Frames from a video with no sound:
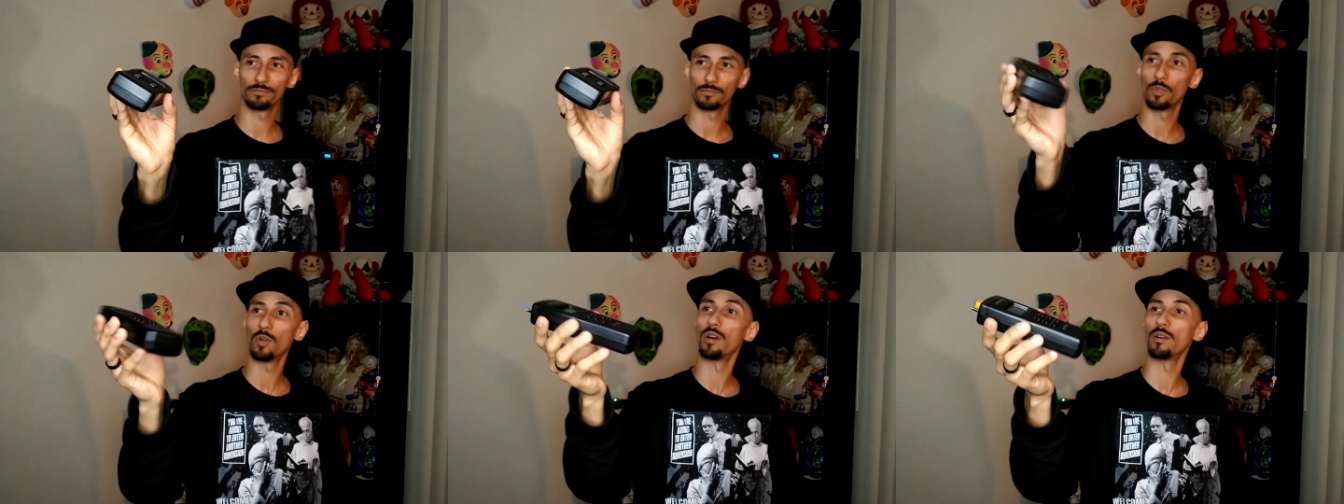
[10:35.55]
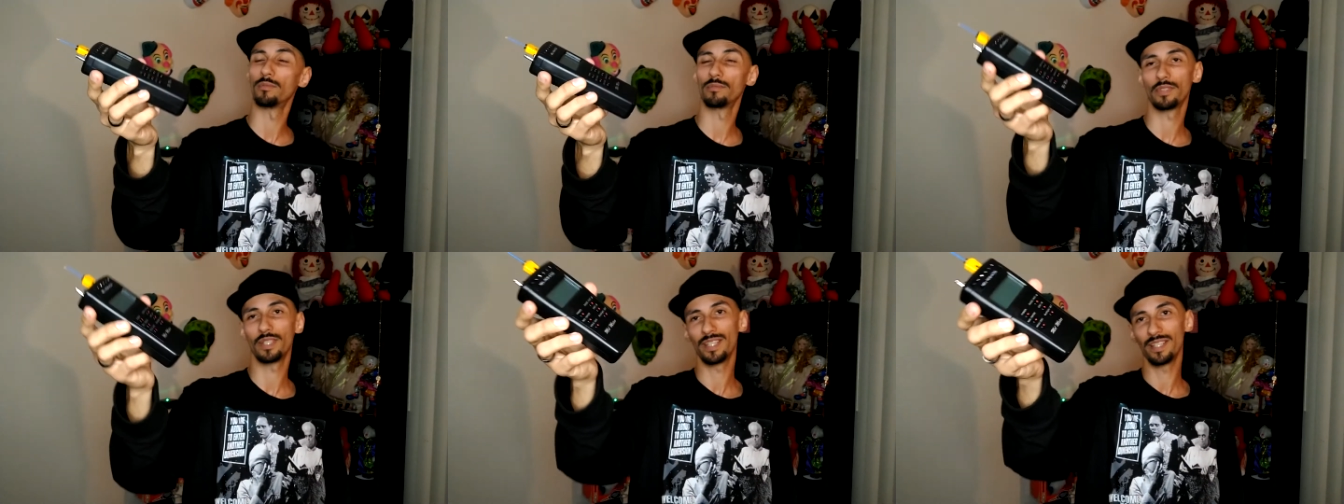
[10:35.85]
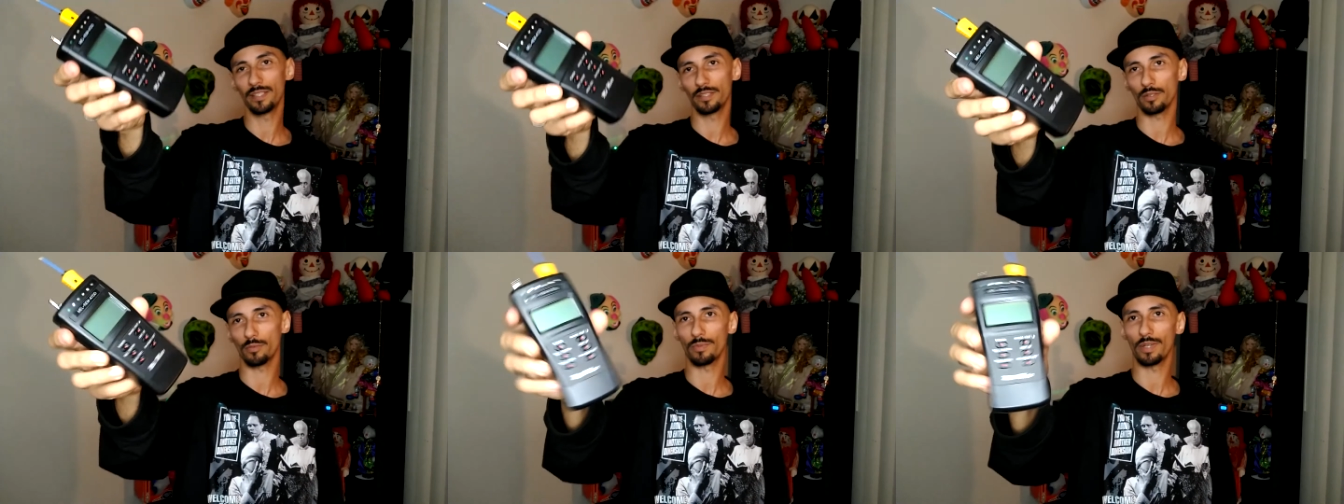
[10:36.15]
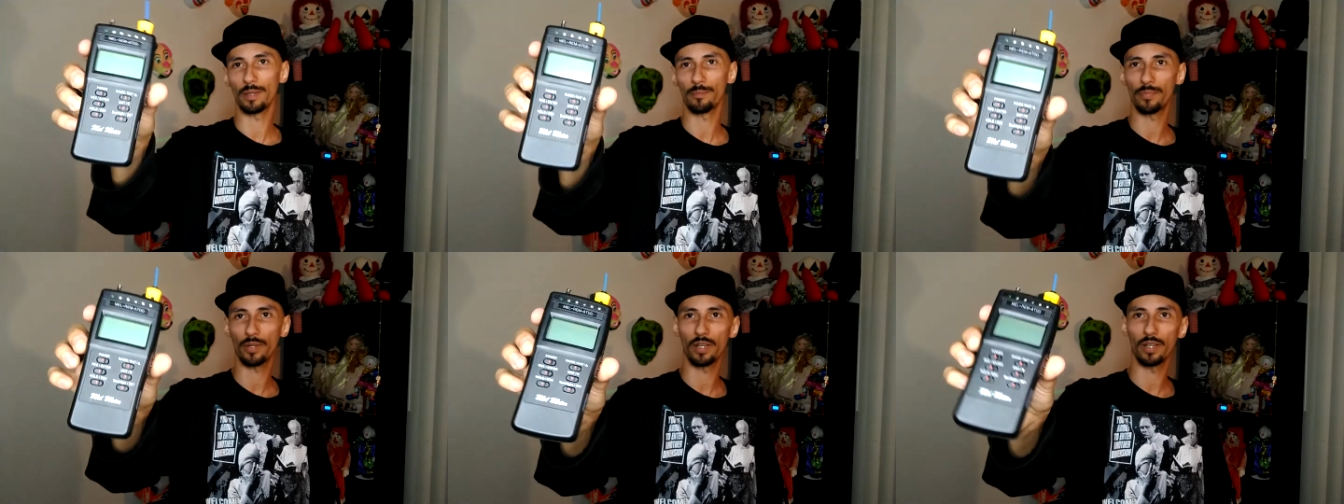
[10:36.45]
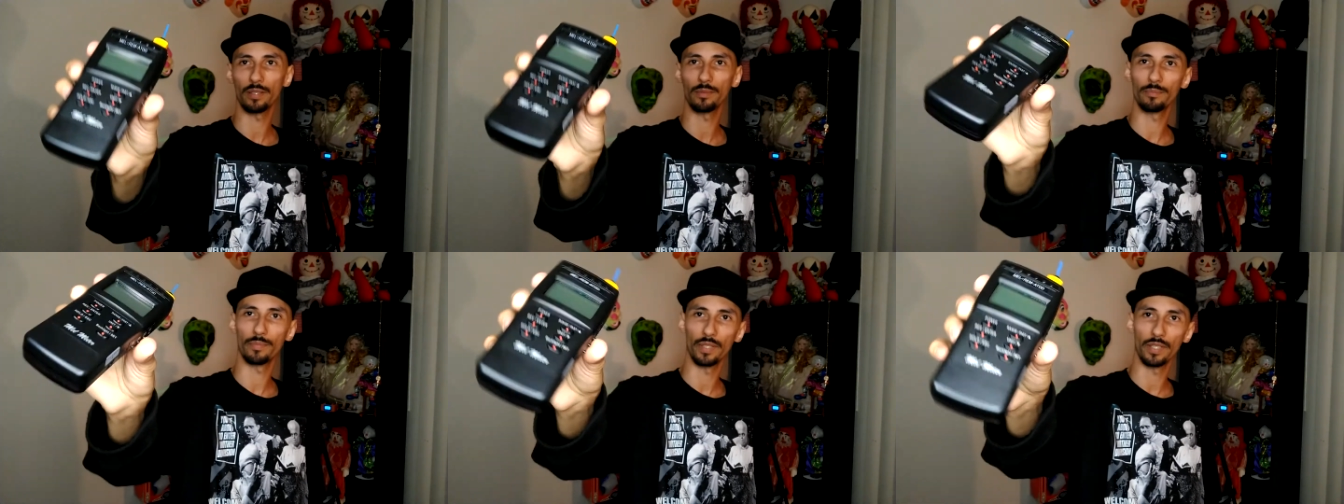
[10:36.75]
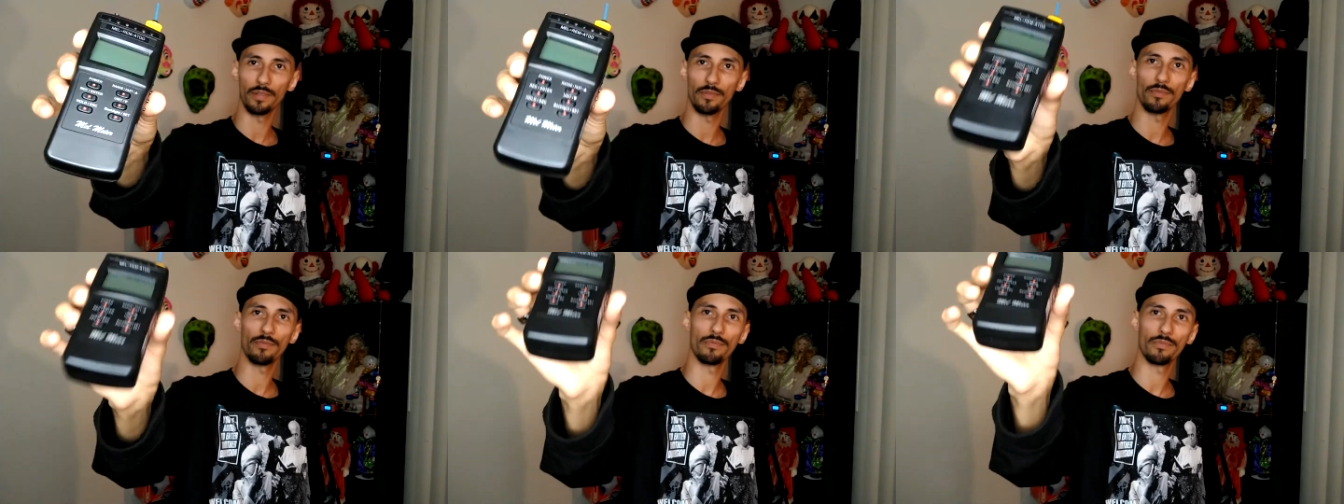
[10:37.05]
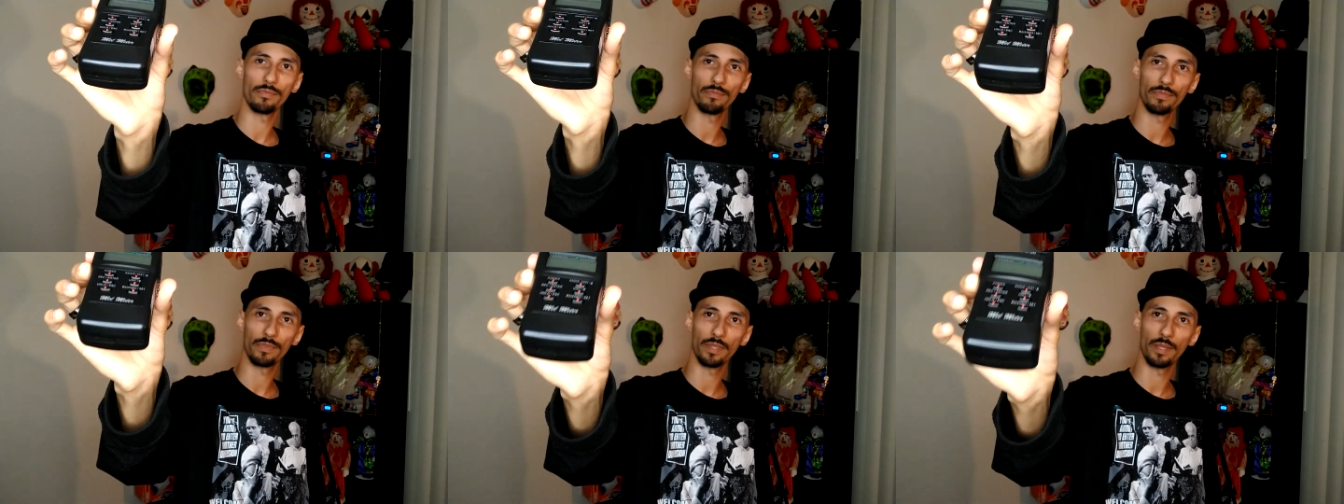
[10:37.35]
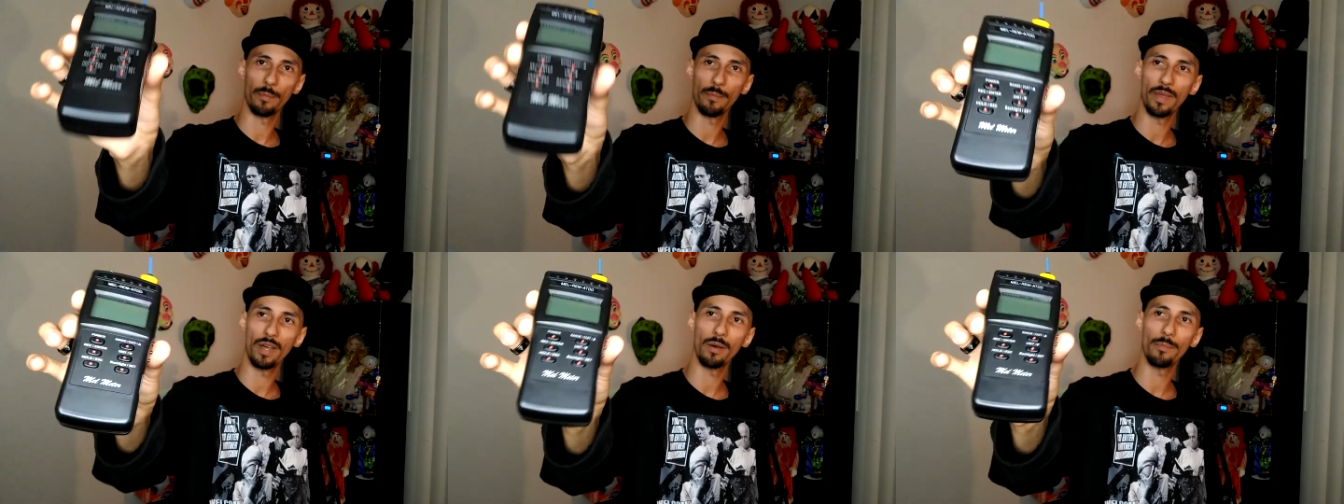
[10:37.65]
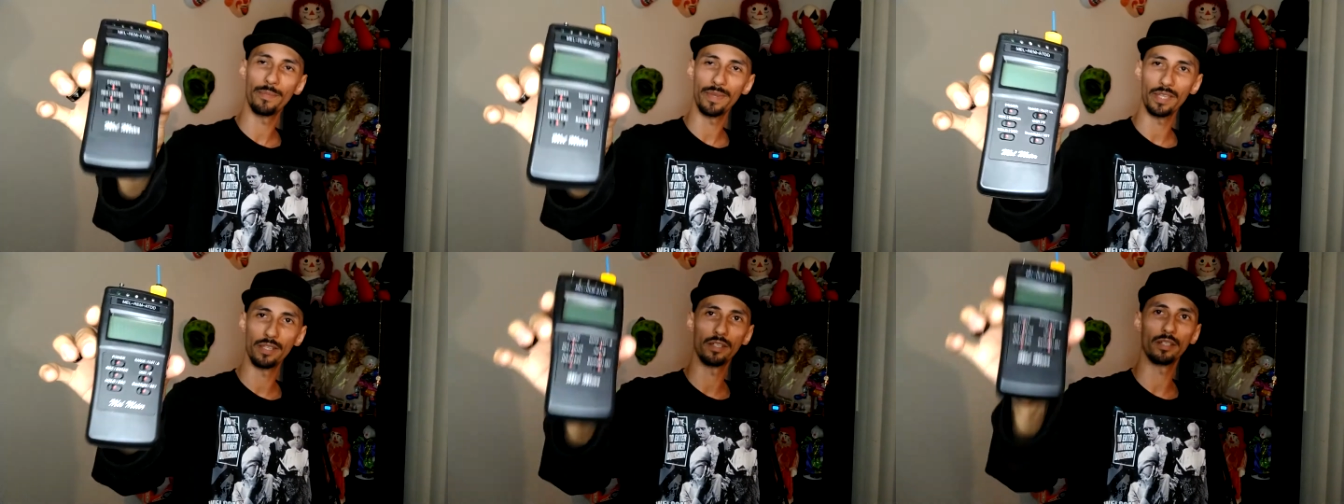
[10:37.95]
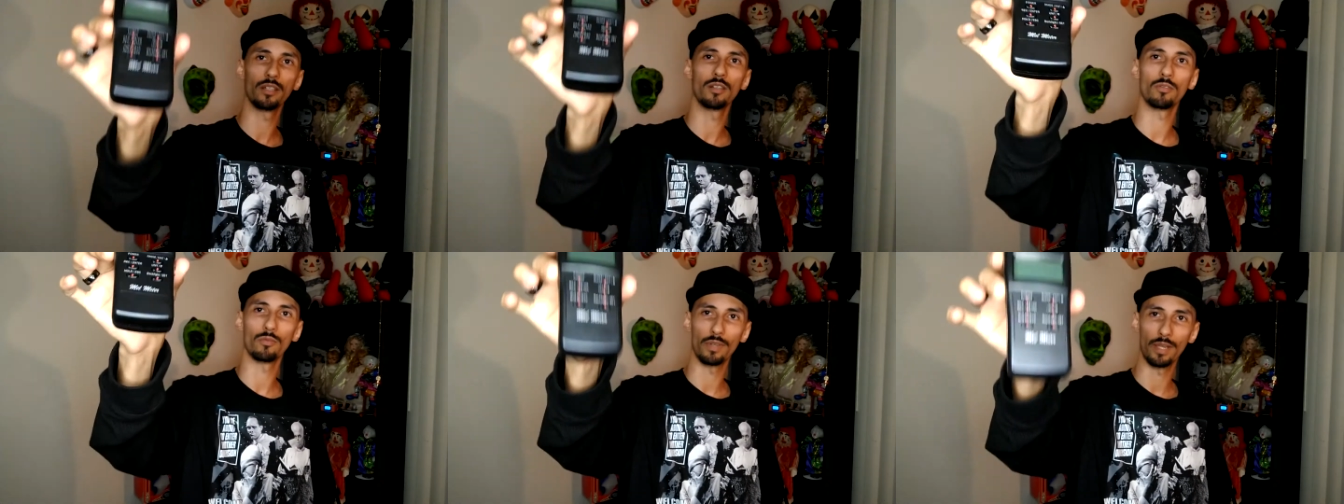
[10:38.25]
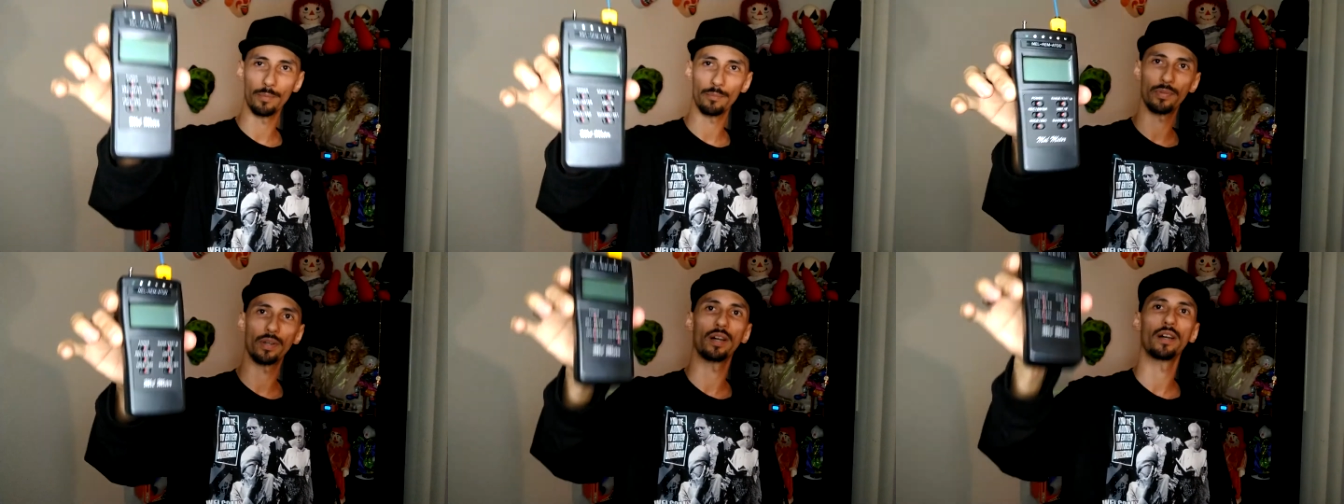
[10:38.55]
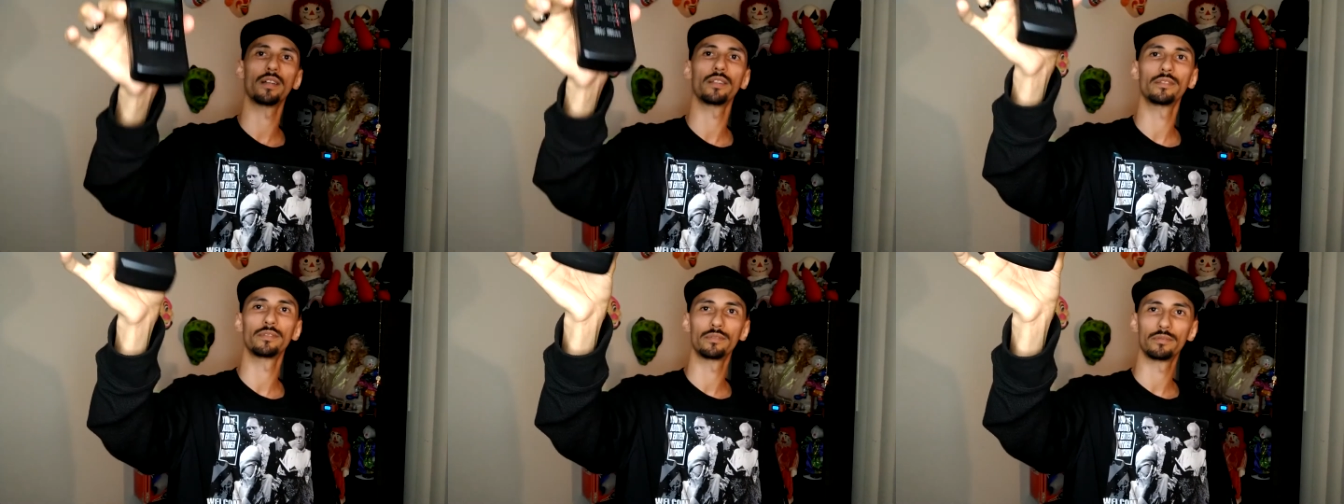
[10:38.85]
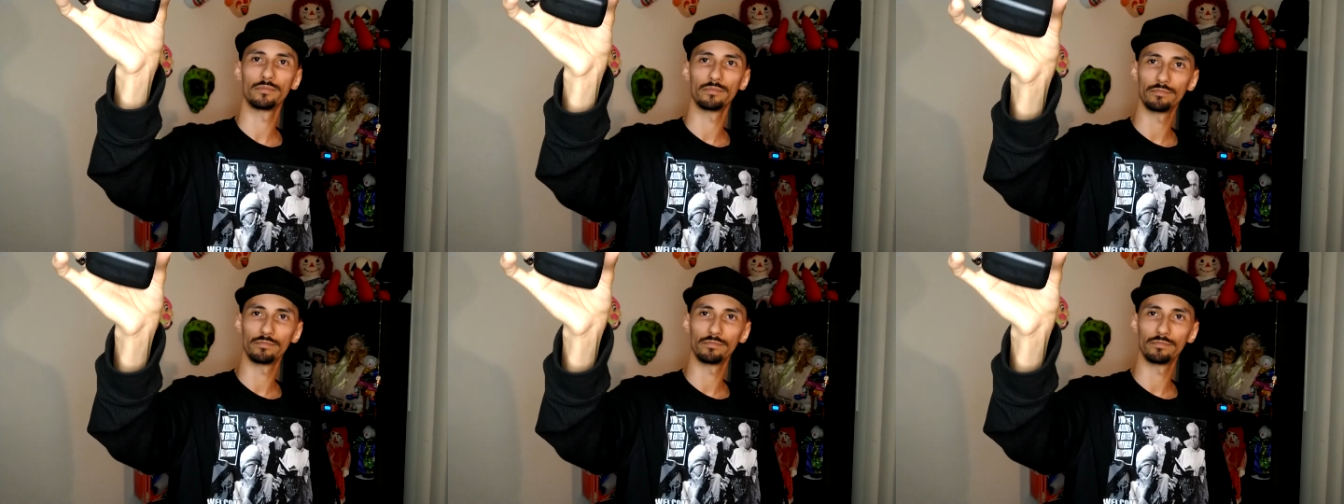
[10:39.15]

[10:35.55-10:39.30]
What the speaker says: well, it is a REM pod, but the Mel meter REM pod